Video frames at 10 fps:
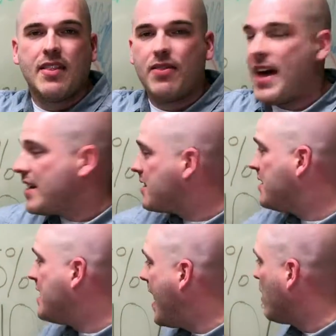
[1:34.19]
That's
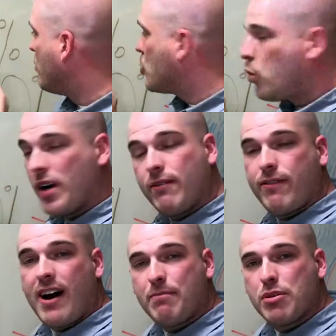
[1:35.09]
down
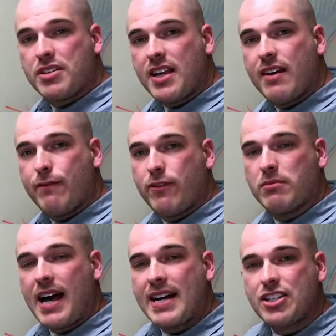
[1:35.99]
25% from
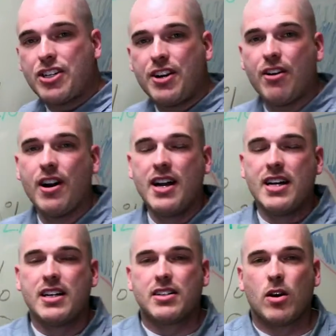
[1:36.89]
last year.
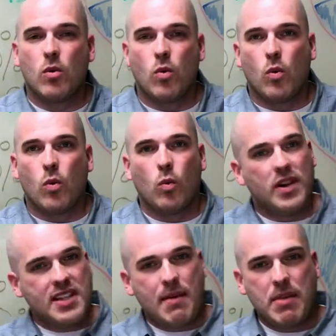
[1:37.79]
So what
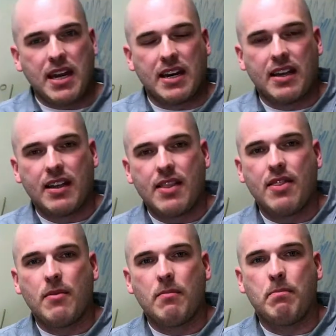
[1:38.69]
does that mean?
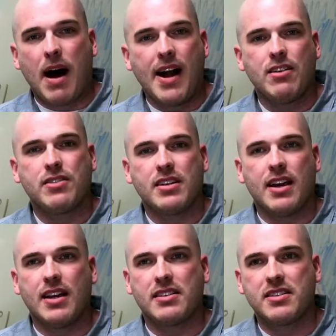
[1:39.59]
Buyers
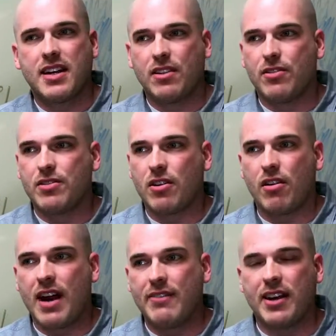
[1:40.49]
and sellers are
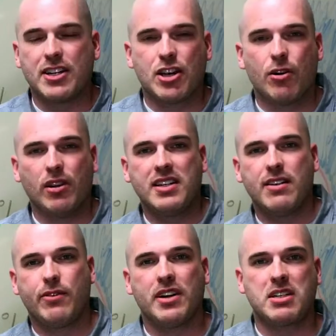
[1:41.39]
having a totally
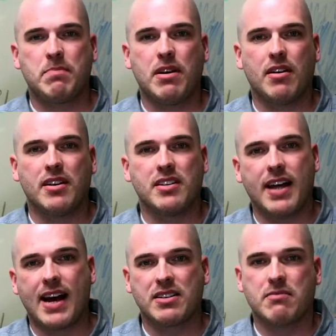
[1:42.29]
different experience in the
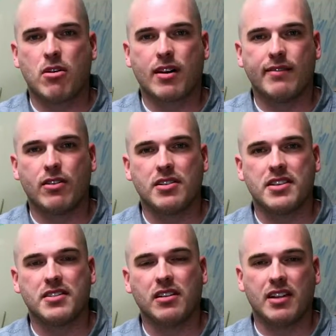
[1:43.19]
housing market
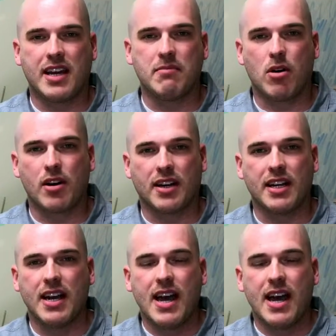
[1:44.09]
versus the land market.